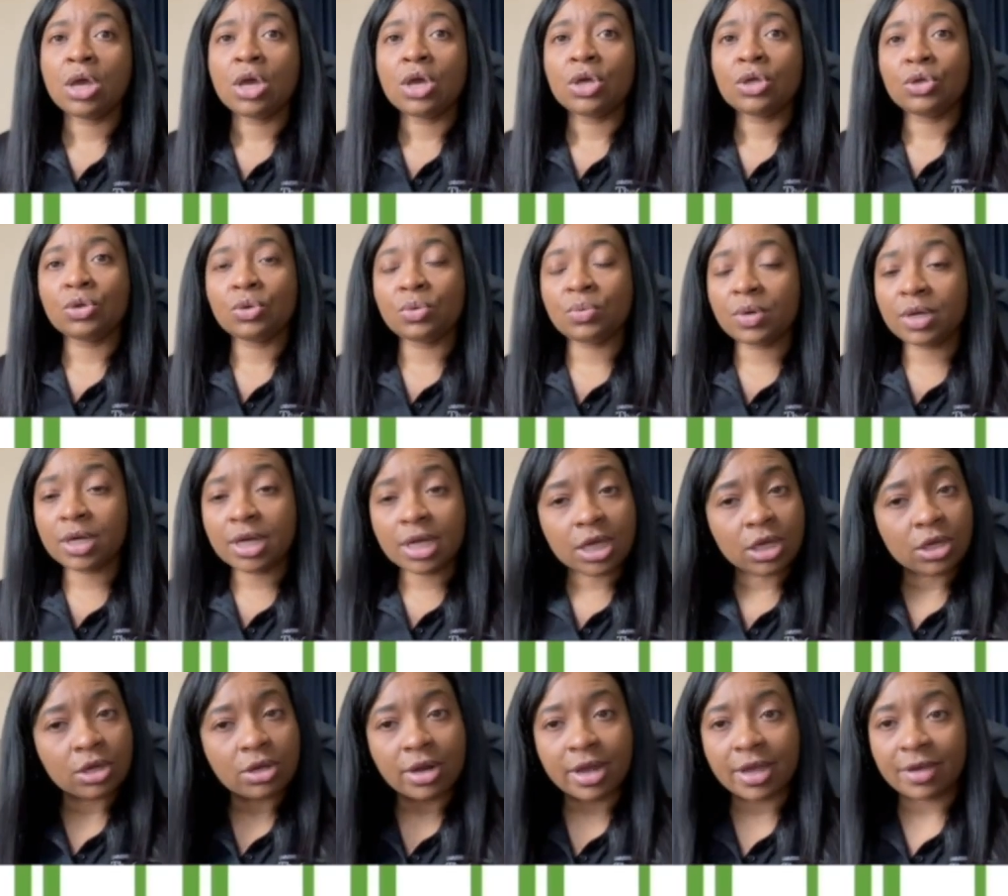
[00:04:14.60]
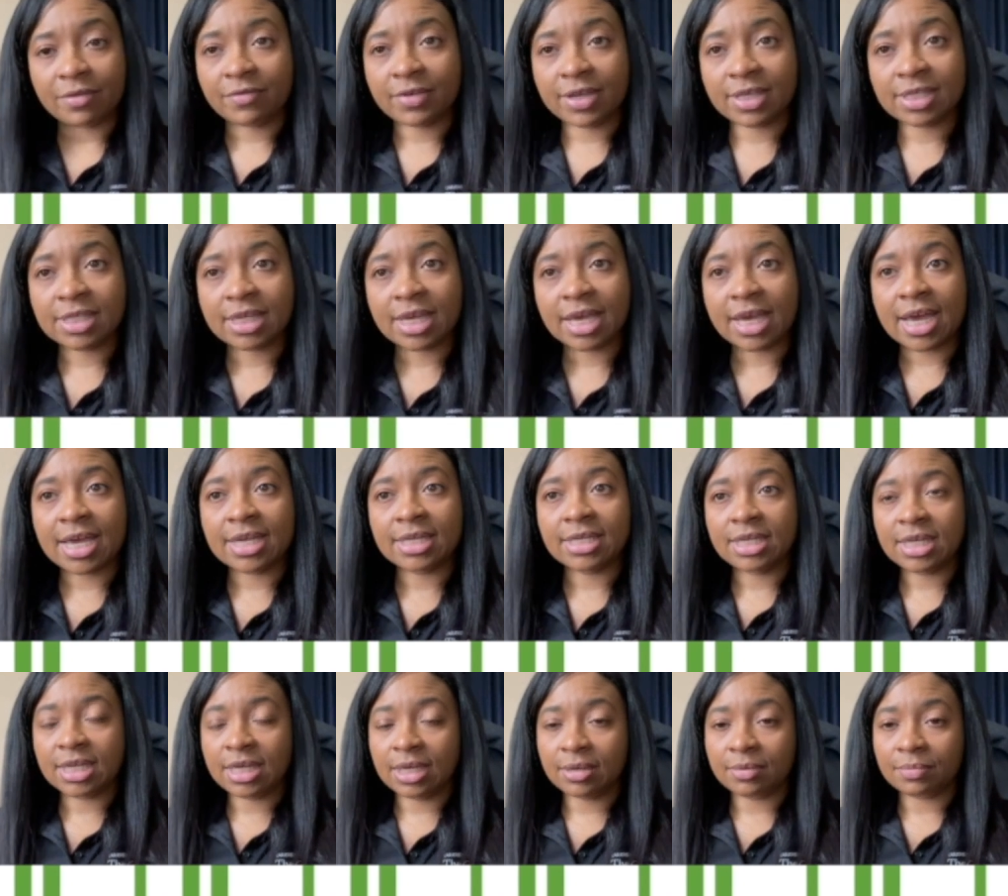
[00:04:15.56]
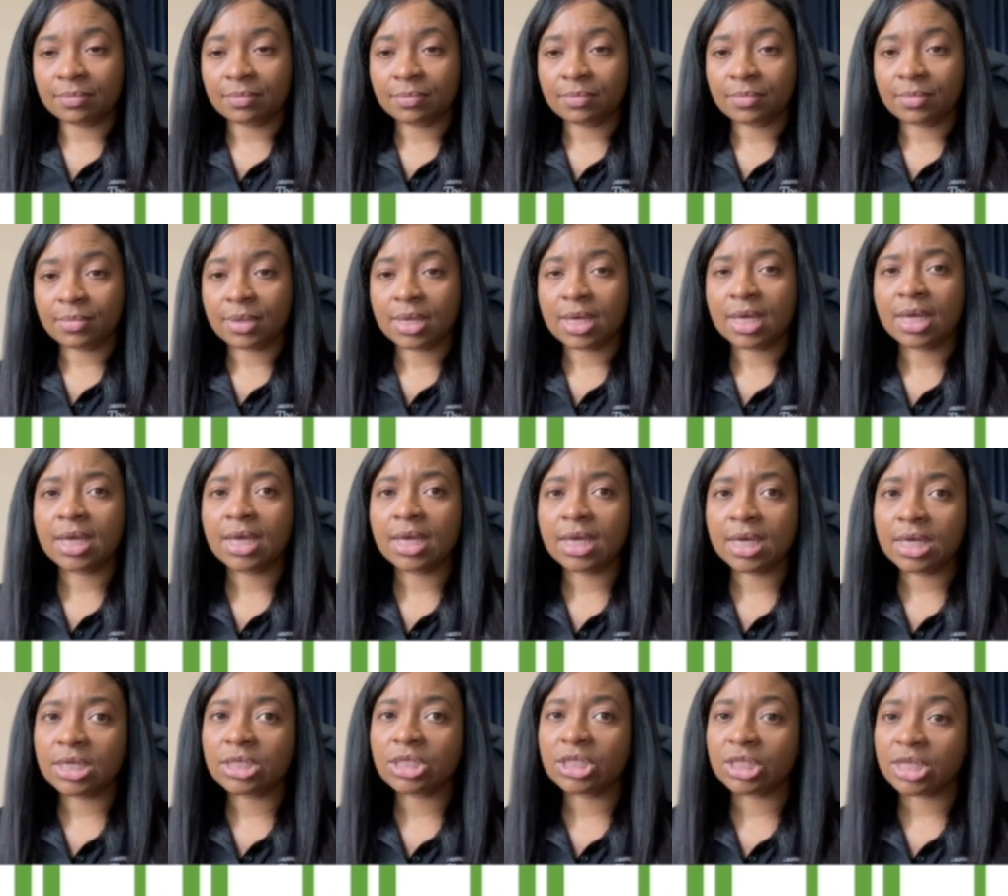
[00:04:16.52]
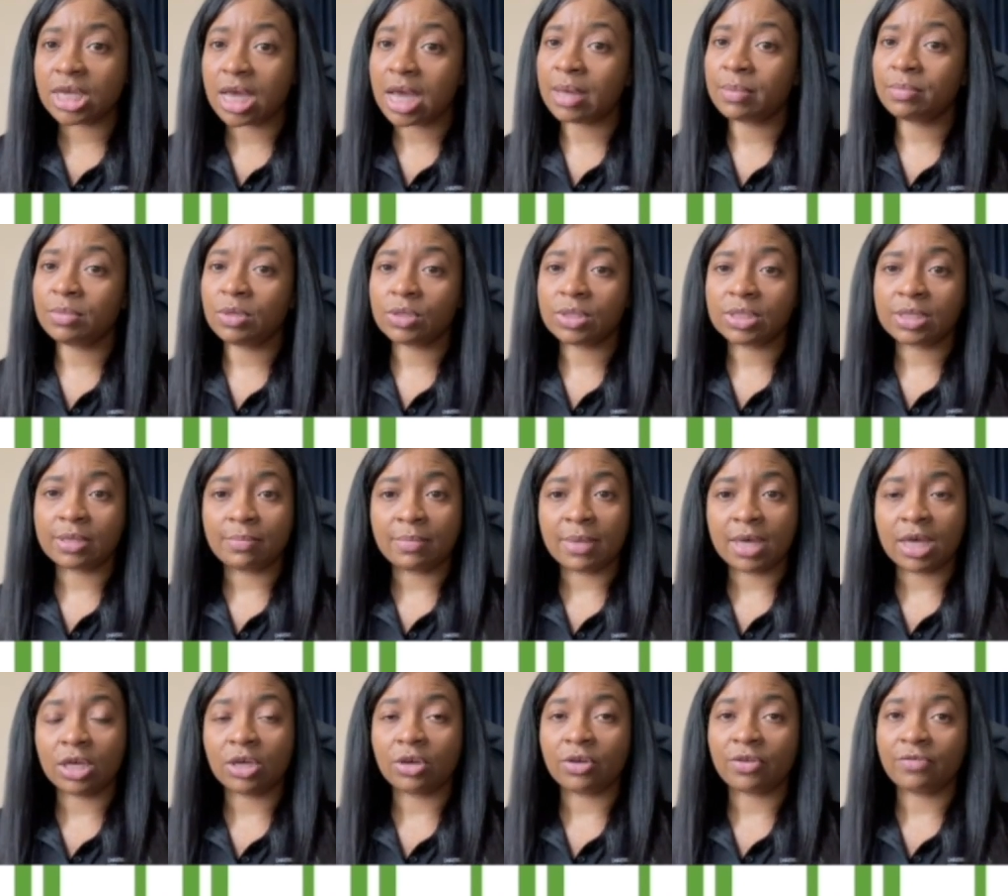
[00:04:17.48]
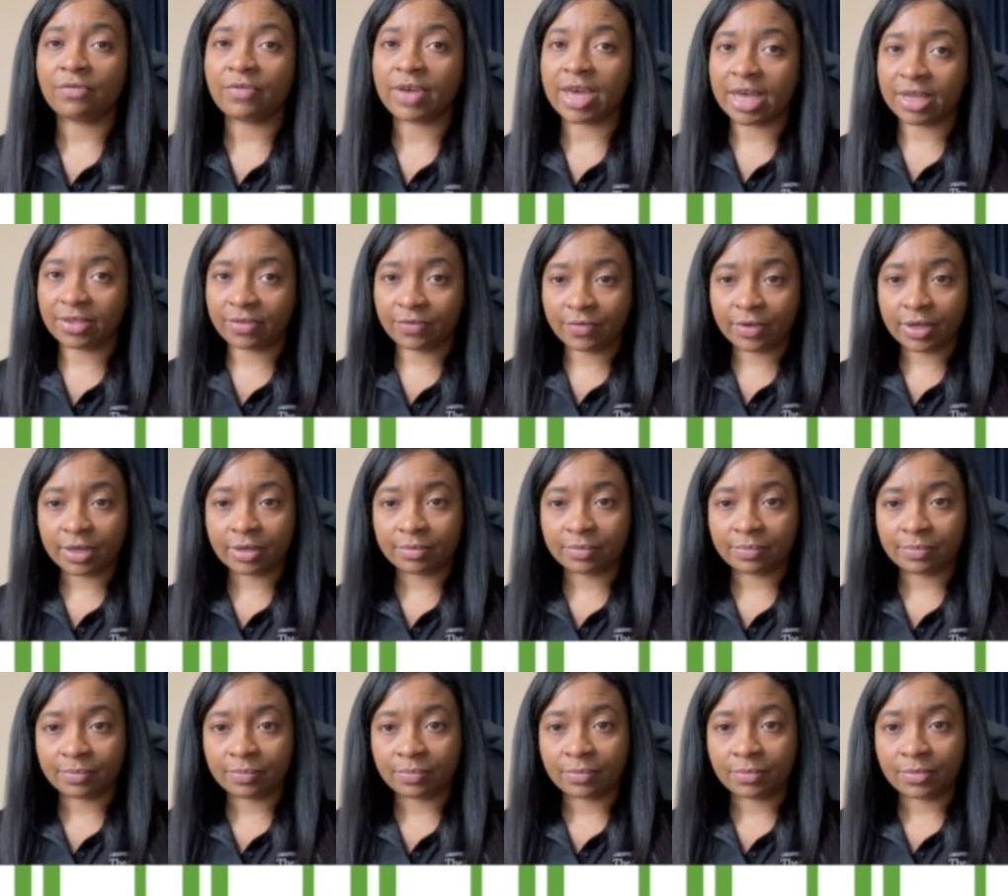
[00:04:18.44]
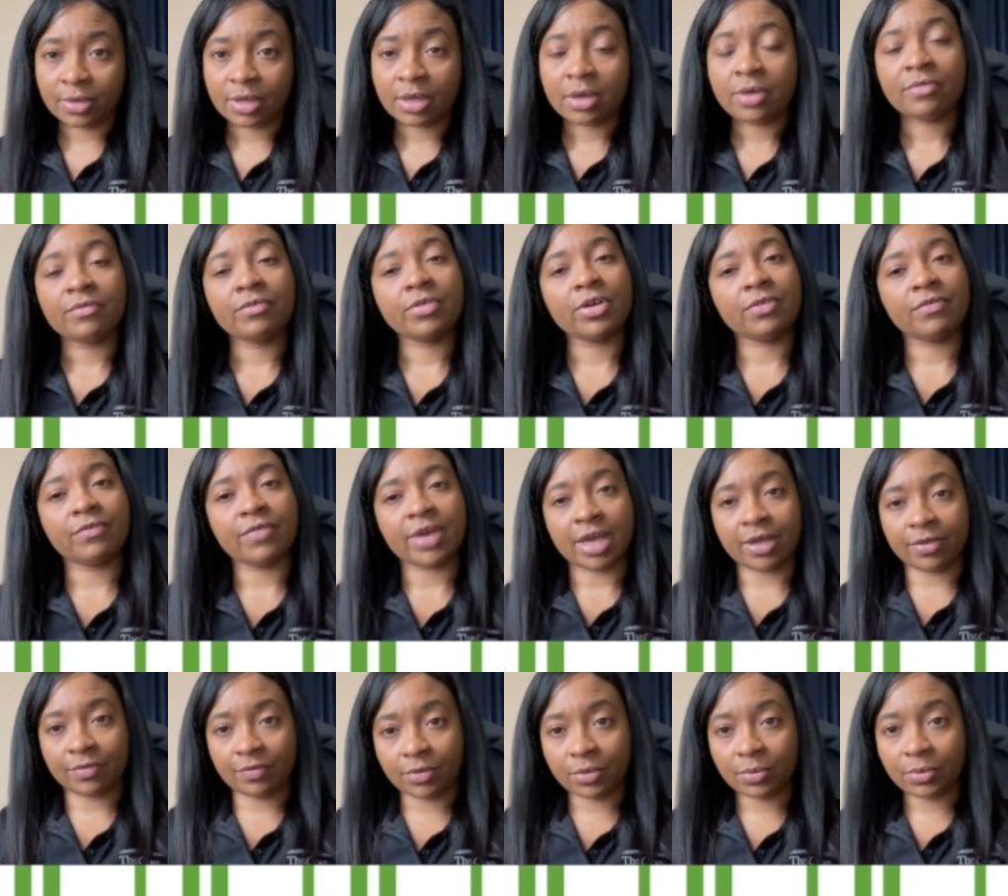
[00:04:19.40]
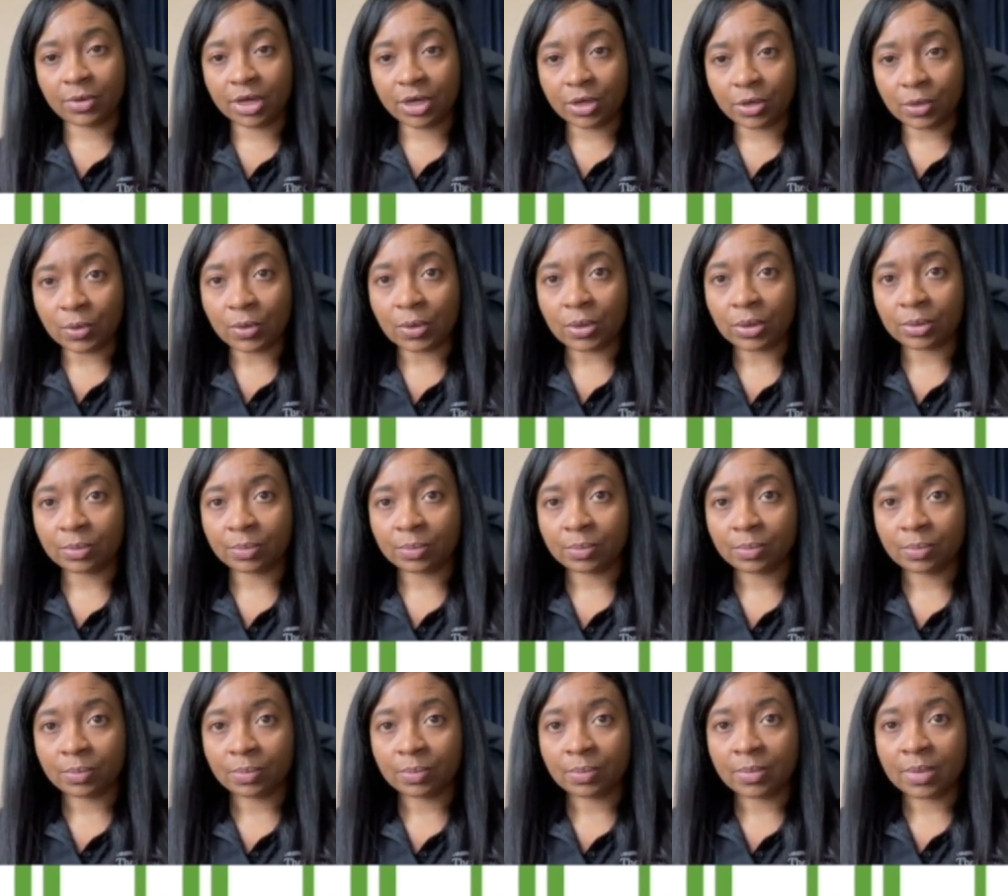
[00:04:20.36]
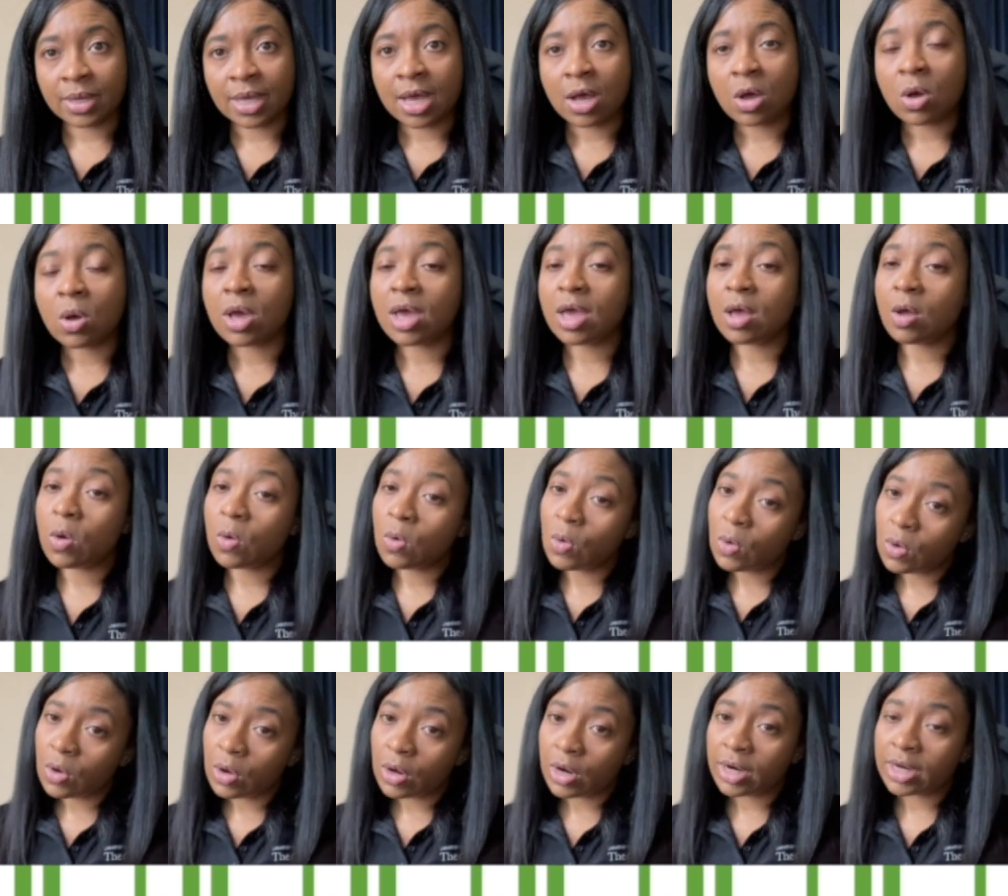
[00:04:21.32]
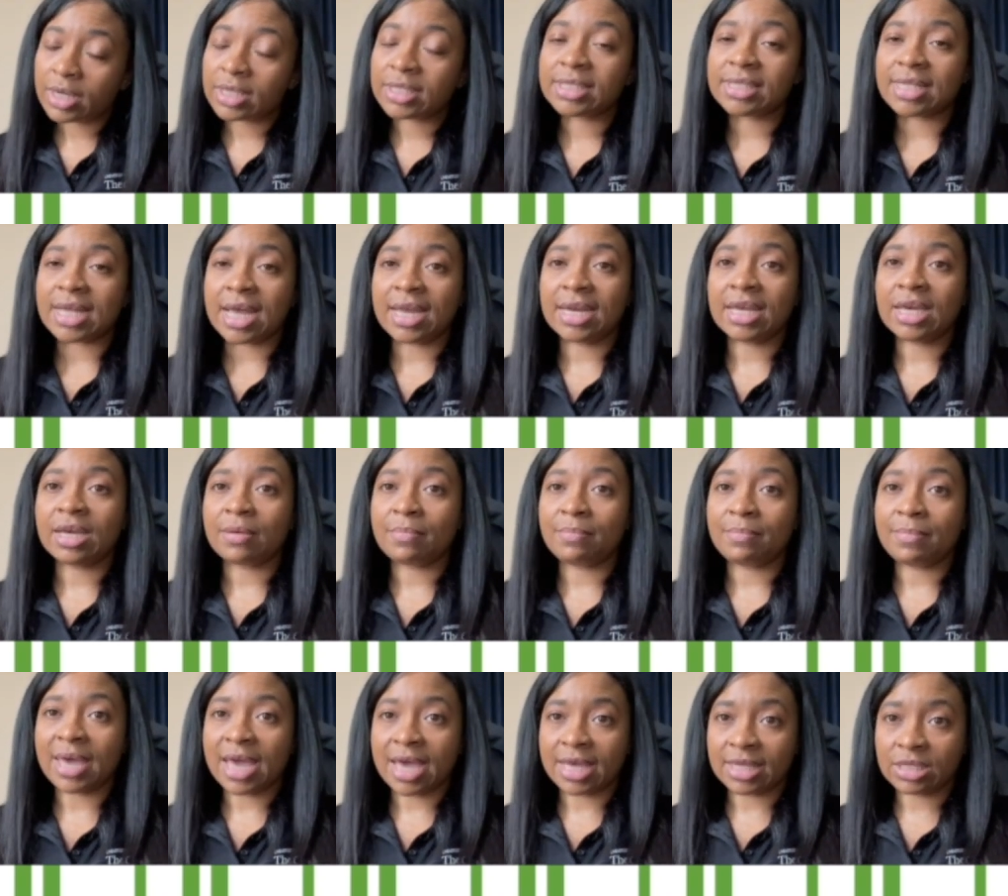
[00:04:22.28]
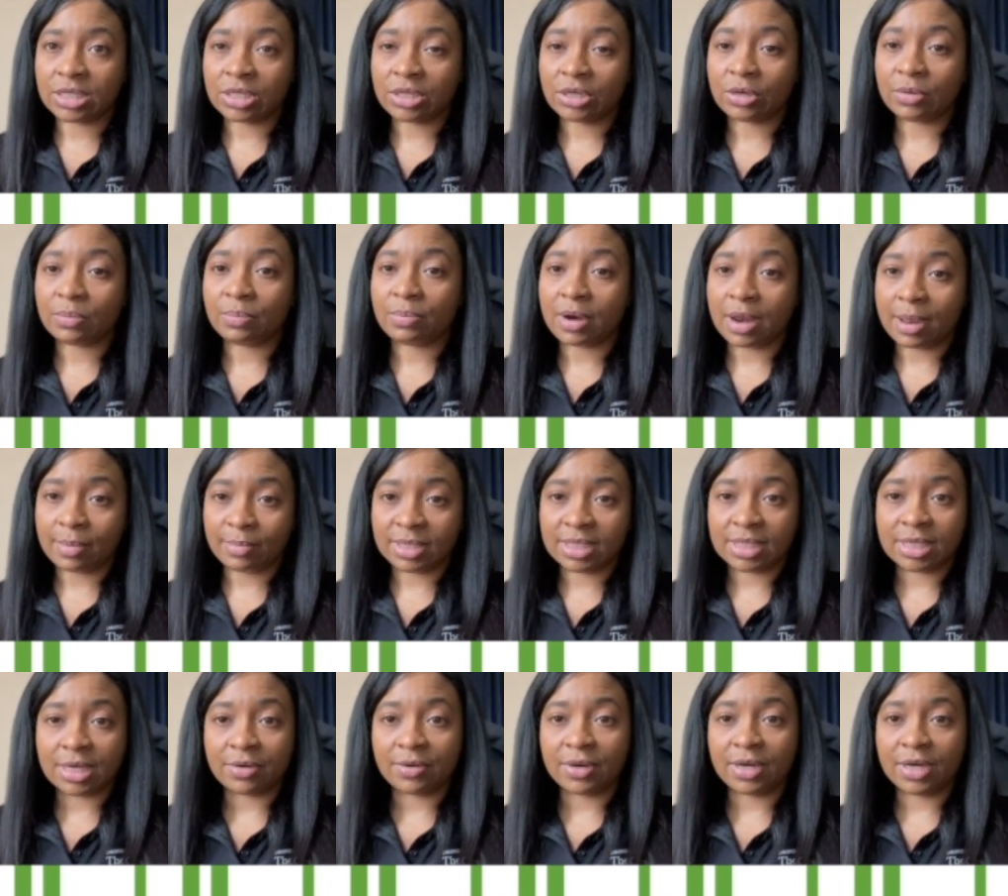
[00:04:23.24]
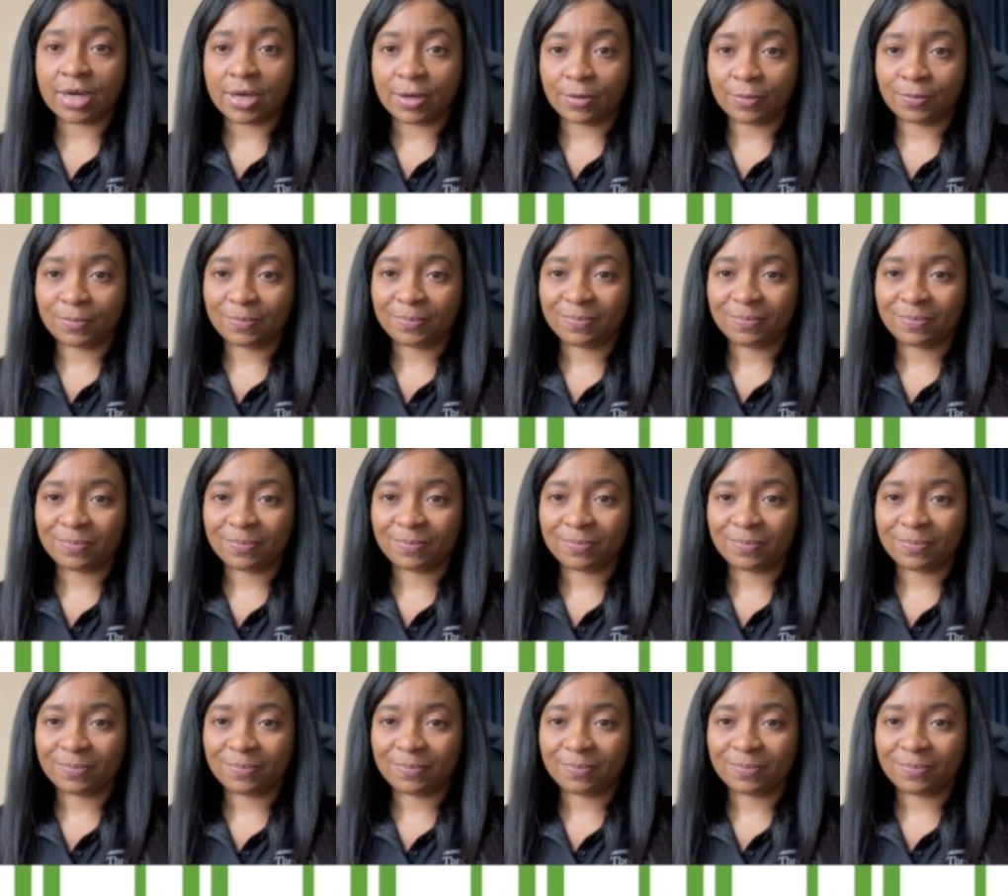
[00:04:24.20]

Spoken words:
you will need your FSA ID each time you submit your FAFSA, for FAFSA renewal, or signing a master promissory note.